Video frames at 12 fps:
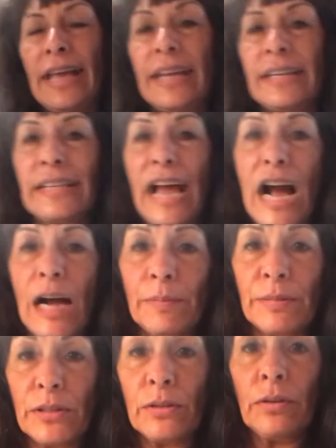It is
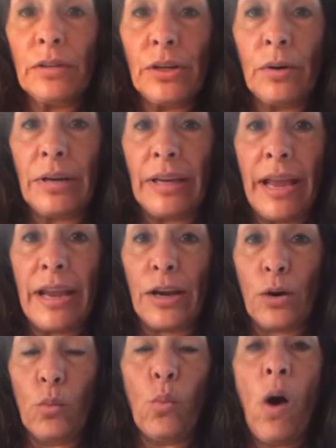absolutely
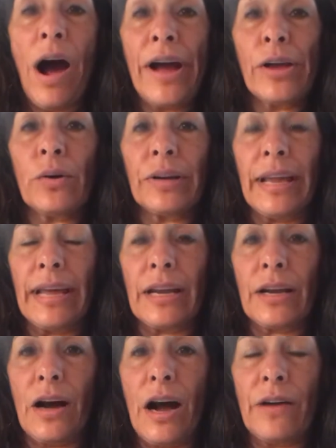organic. Why
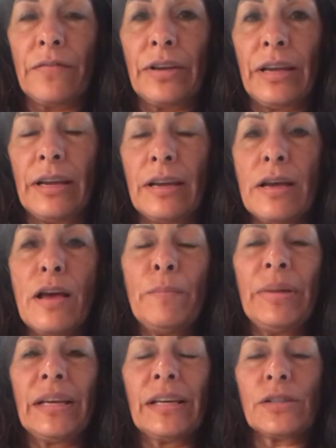organic coffee?
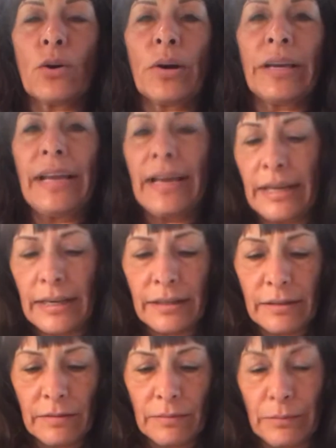Because organic
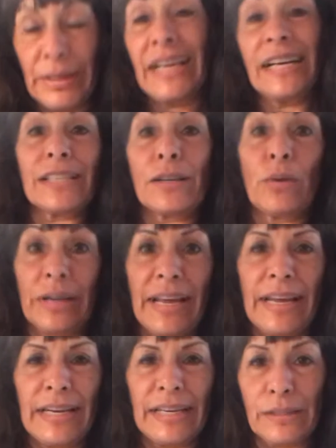
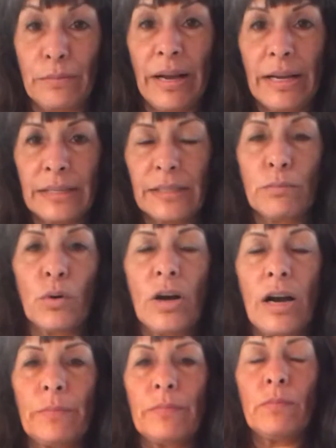is best, more
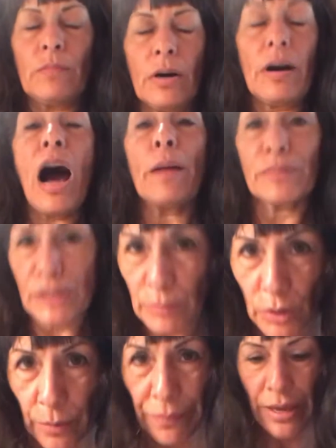
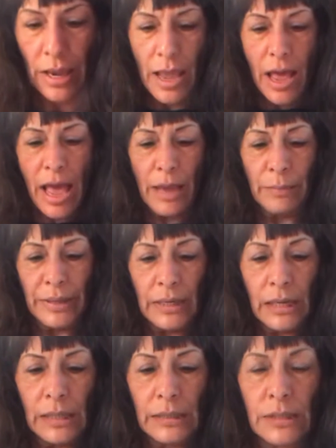optimal, and
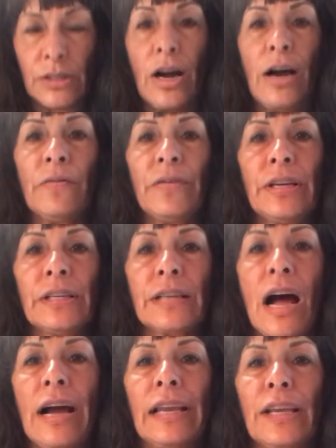because coffee is
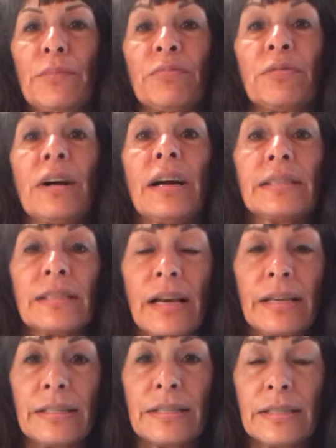highly
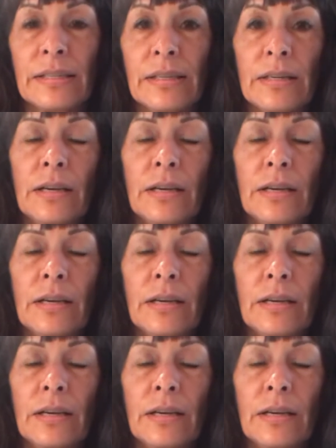processed.